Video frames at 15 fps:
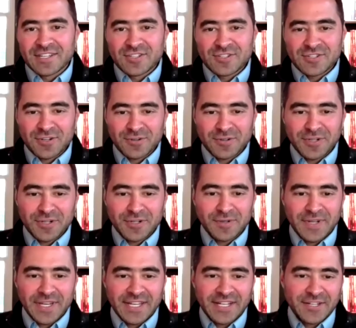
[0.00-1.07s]
Chodo,
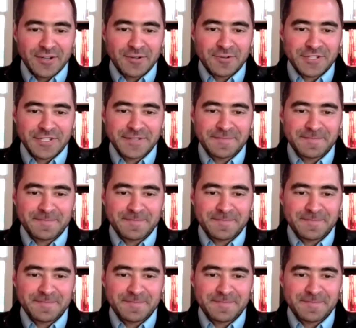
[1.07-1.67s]
and Koshin.